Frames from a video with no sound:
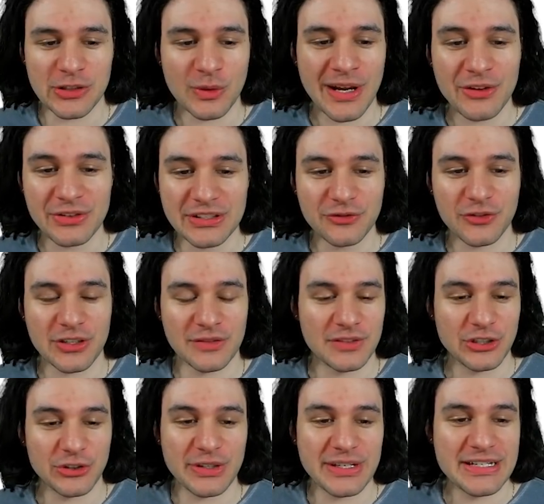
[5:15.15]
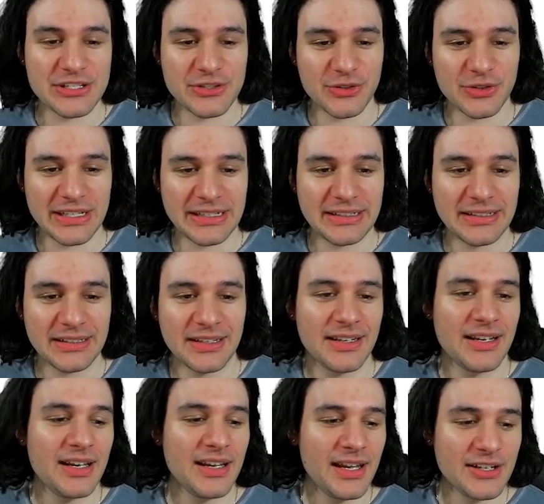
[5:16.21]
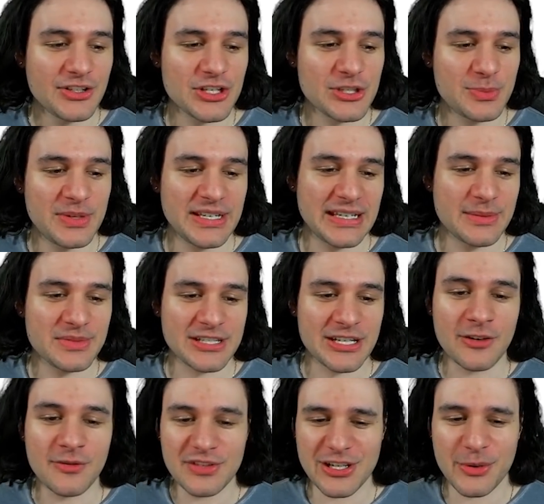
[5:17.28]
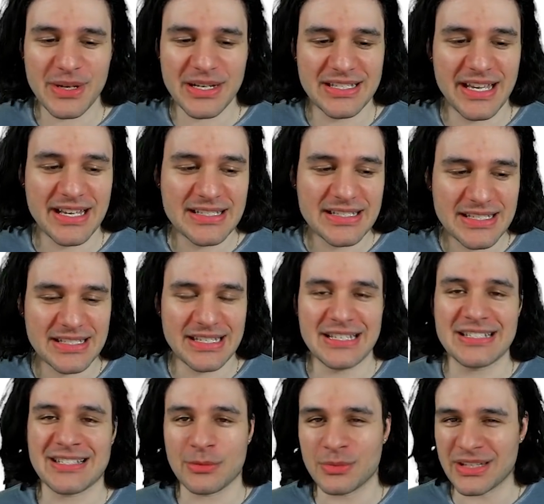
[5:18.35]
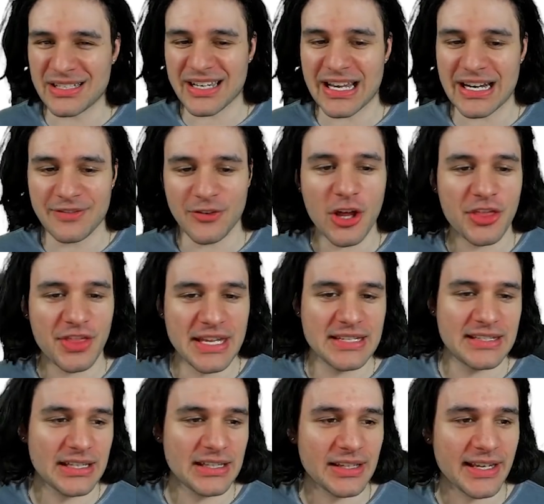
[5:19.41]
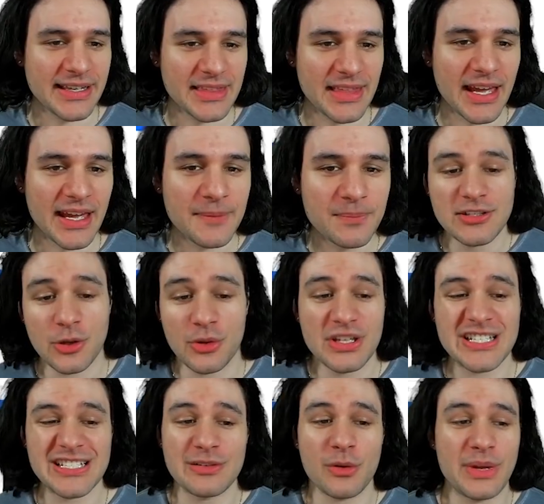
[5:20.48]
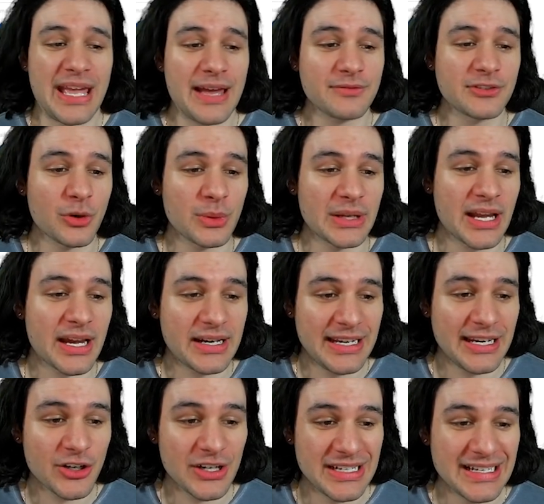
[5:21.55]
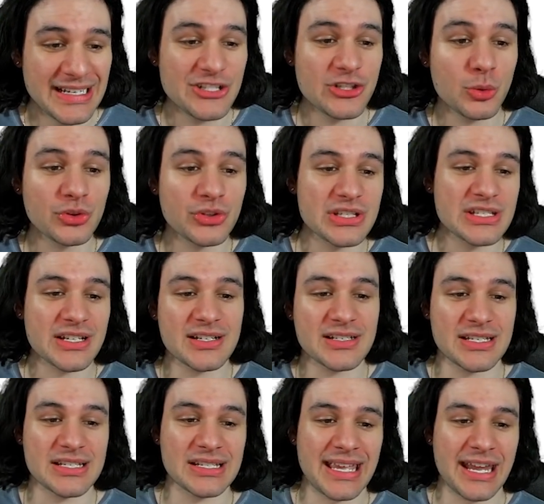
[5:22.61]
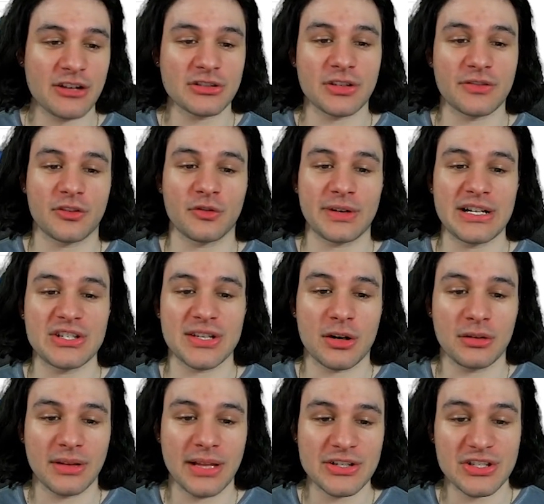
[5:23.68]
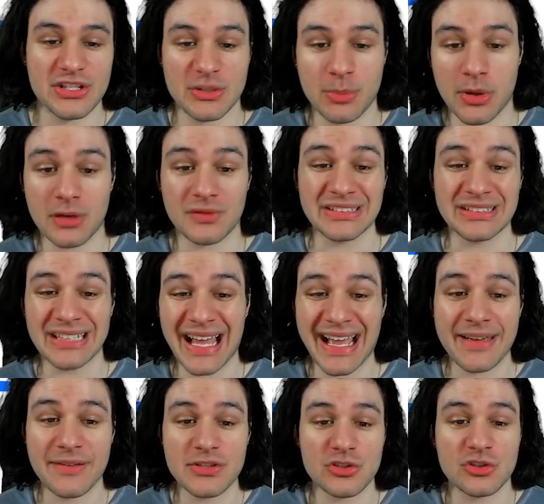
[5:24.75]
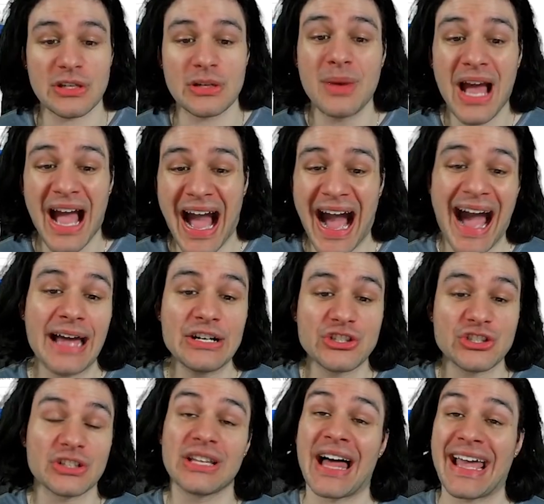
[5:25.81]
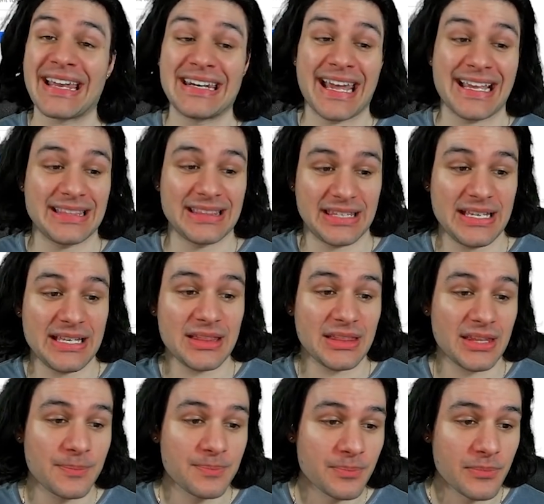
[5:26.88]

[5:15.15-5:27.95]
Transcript: around in front of a green screen, just being himself. It's always nice to see someone that's kind of authentic like that. So this is what we have going on here. Ninja will discuss his character for Raid Shadow Legends as part of a live stream on July nineteenth.